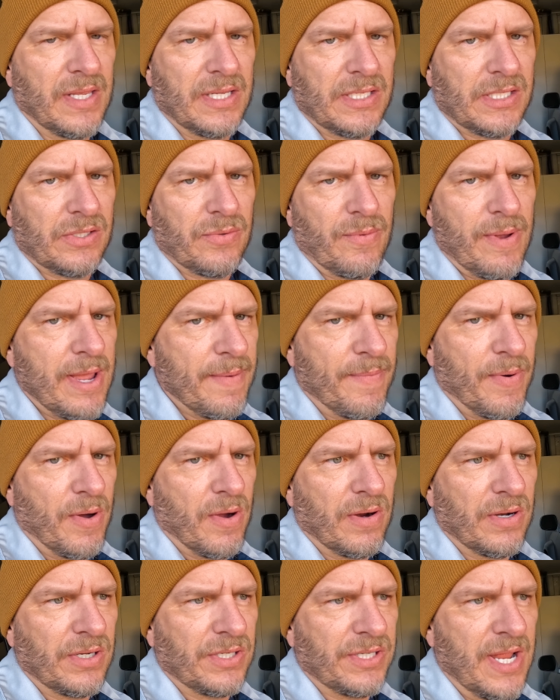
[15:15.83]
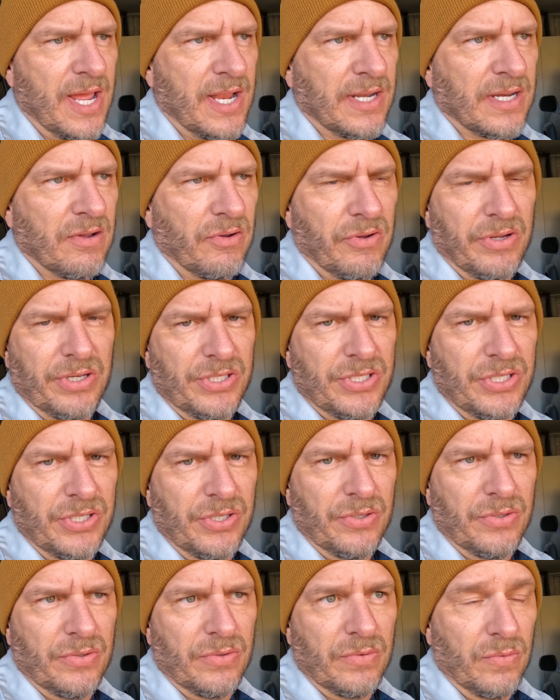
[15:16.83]
this sway bar is not going
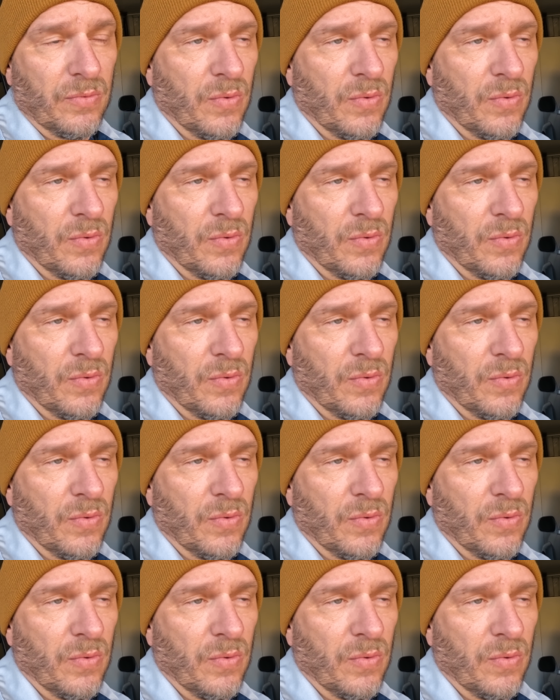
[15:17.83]
to,